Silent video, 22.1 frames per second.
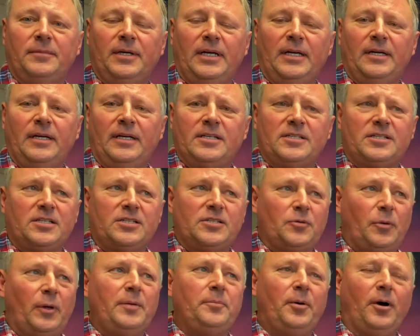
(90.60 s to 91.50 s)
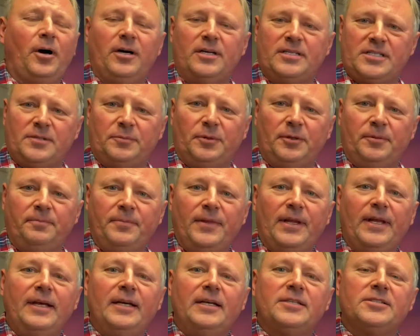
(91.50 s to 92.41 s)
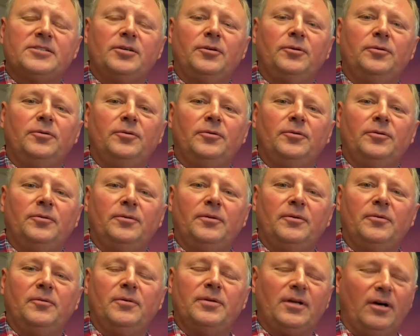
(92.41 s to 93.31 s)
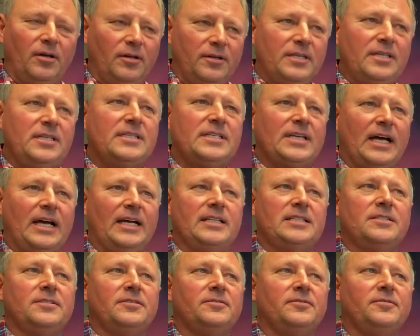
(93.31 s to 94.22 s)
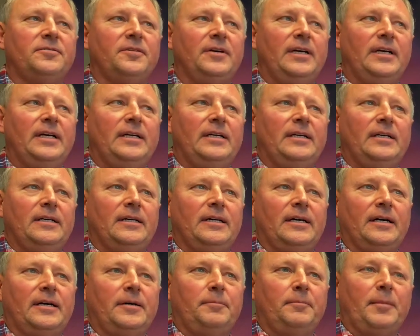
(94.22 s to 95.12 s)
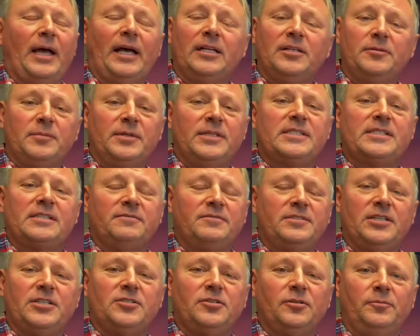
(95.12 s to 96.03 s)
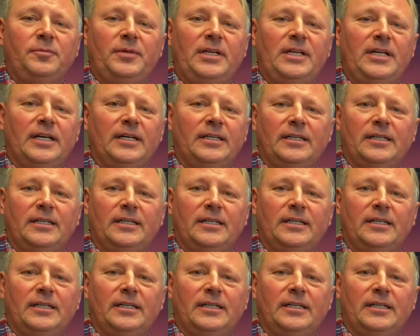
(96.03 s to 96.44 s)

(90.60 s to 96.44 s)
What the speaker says: is quite possible. So with all these kinds of elements of digital media,